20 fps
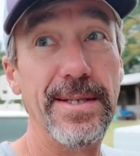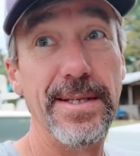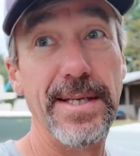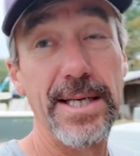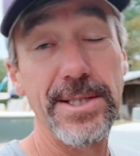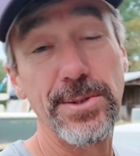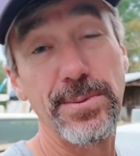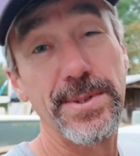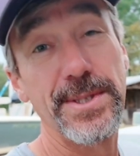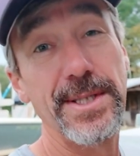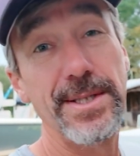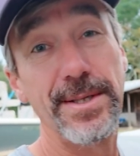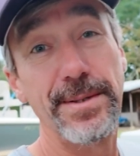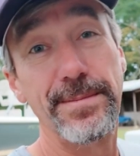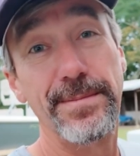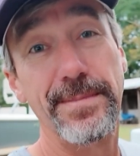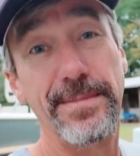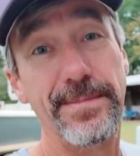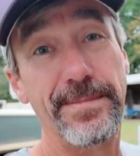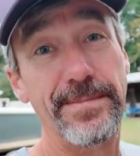That's what's
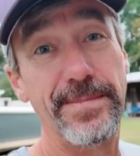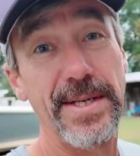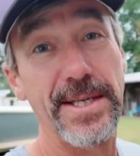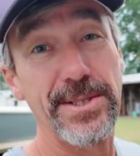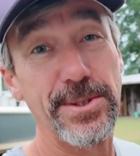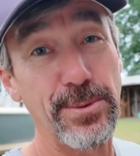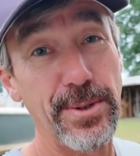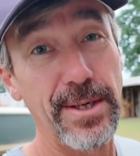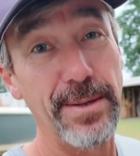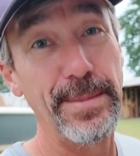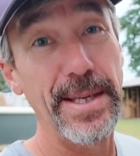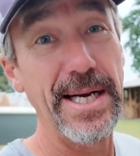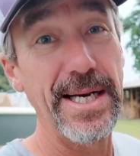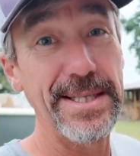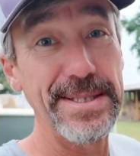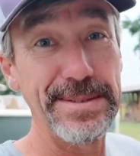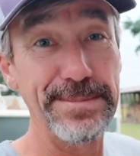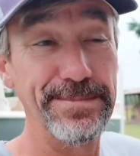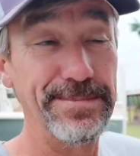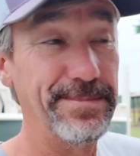up. That's where I'm at.